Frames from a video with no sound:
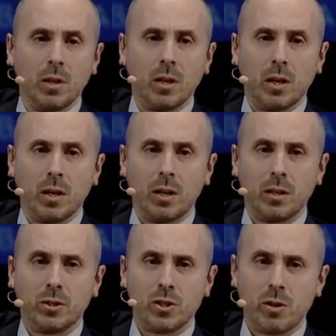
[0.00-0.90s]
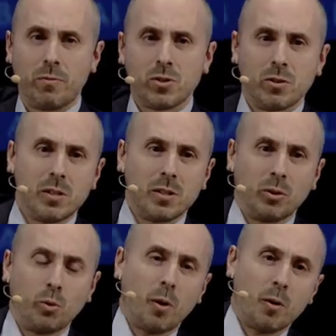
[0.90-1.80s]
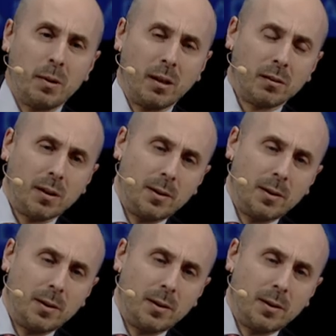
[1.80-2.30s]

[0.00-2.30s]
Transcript: The Jefferson is the $2 bill.